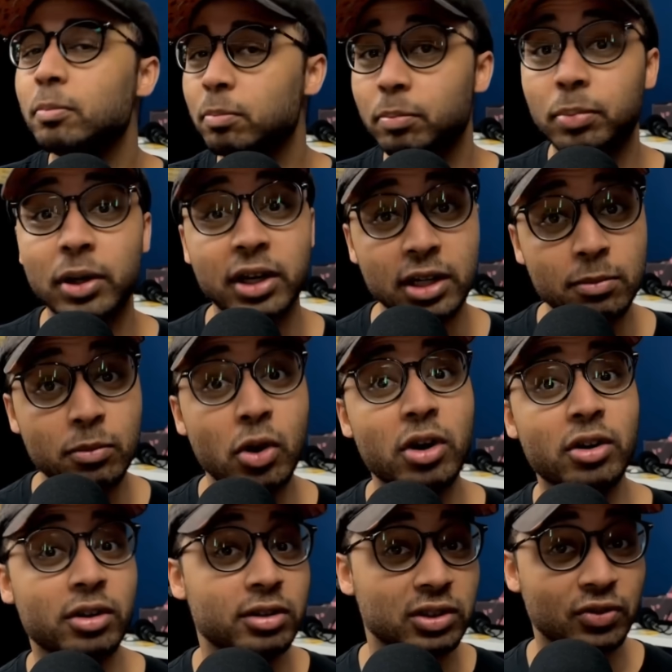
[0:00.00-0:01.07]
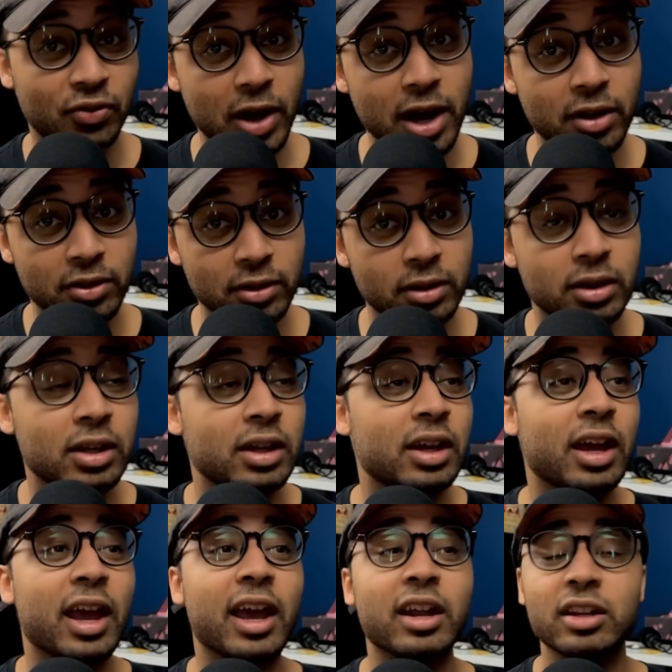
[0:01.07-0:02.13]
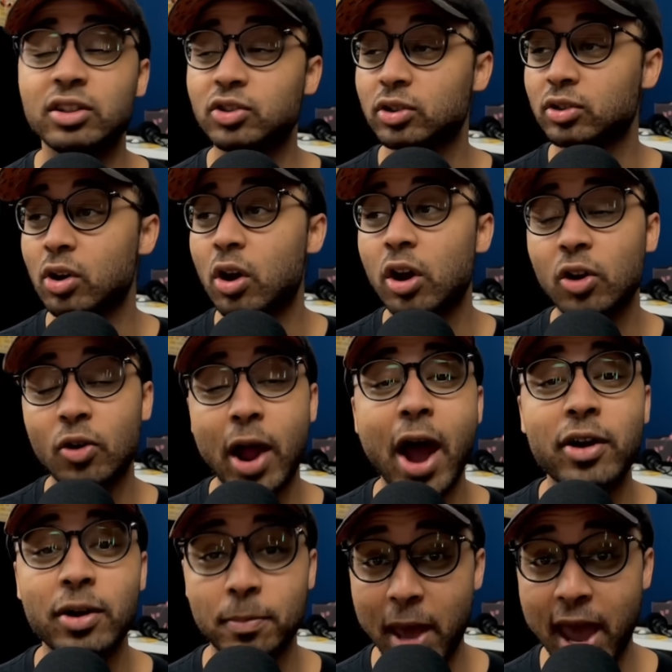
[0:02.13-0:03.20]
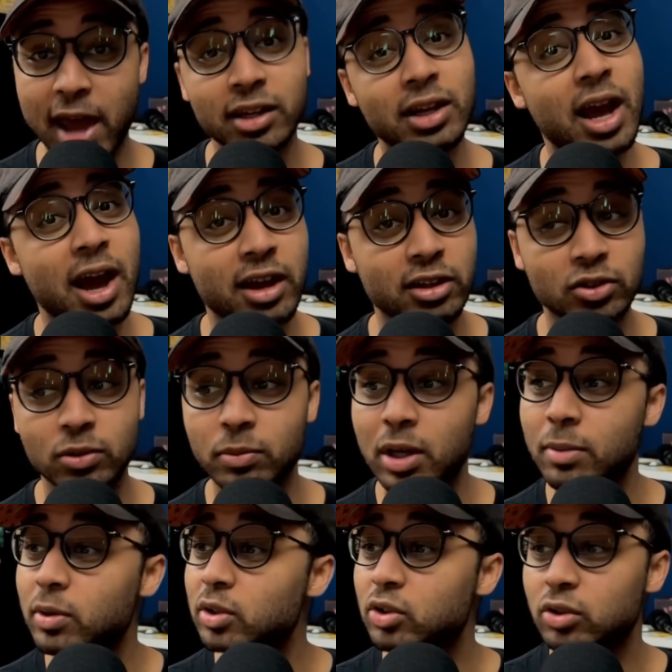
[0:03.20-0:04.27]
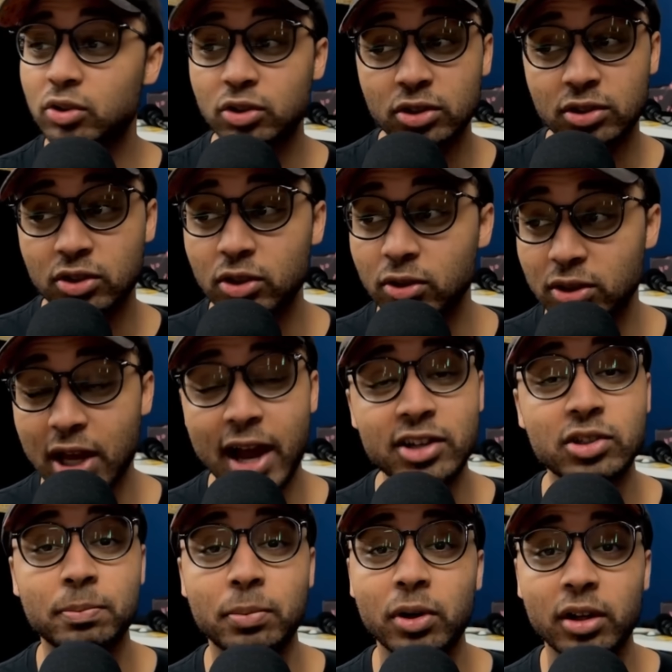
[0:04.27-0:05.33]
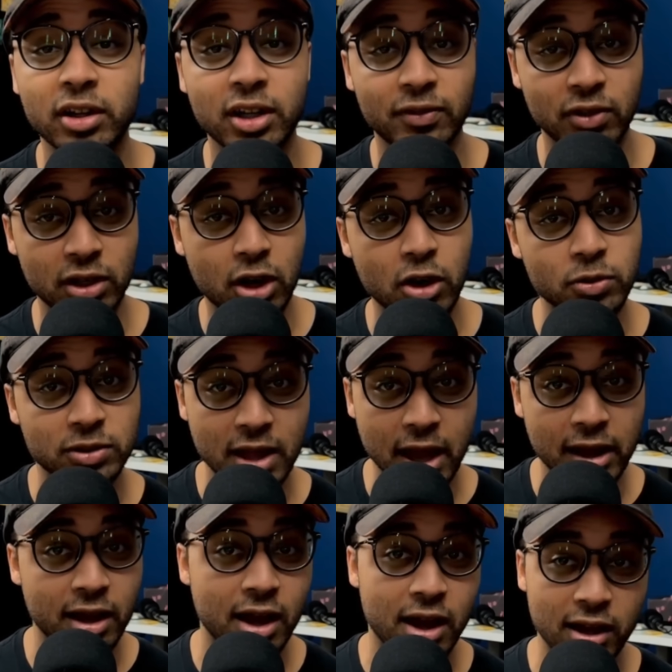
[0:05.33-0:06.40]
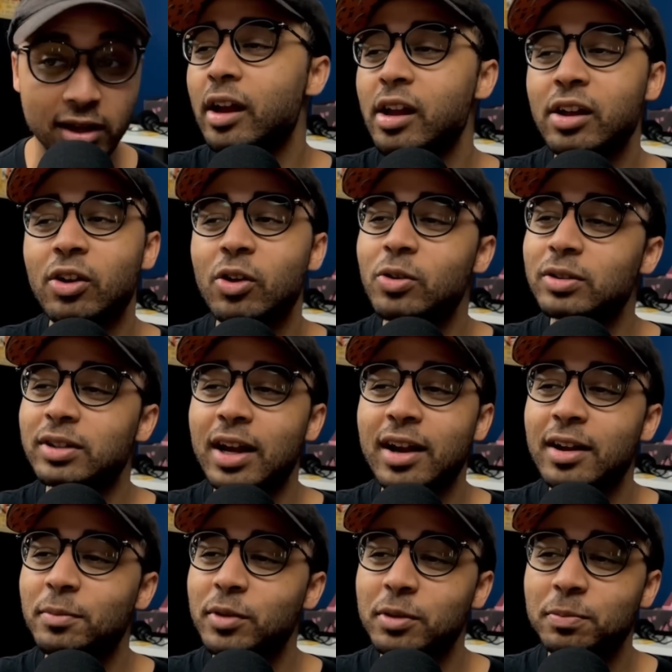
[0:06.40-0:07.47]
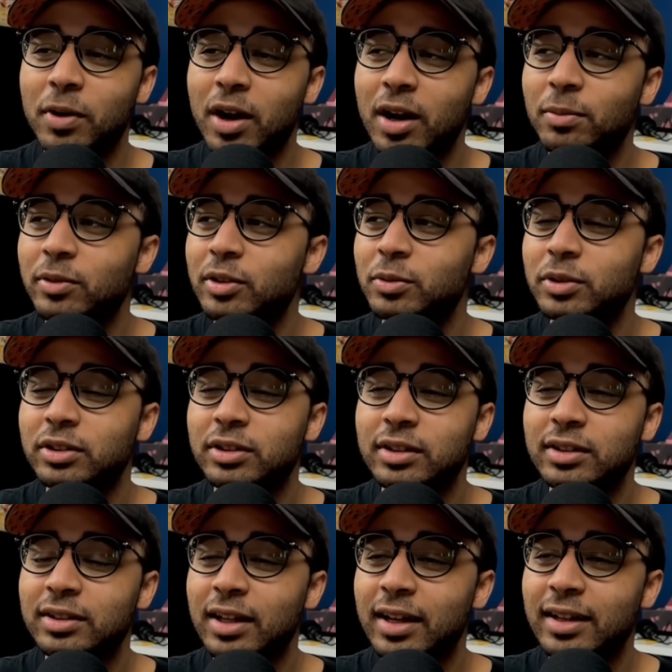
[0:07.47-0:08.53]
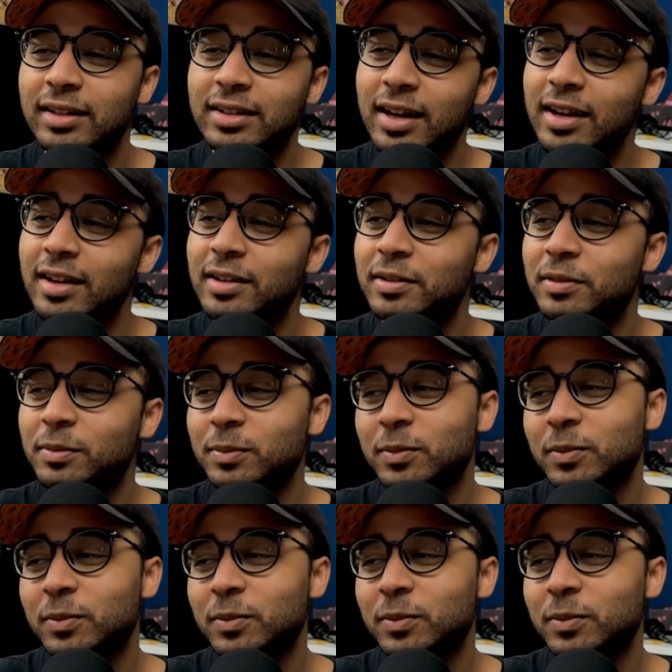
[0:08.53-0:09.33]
But he murdered his father, and he's just all around a bad guy. So maybe you'll dodge a bullet if you ghost that guy. And the whole time, he probably was just like, damn,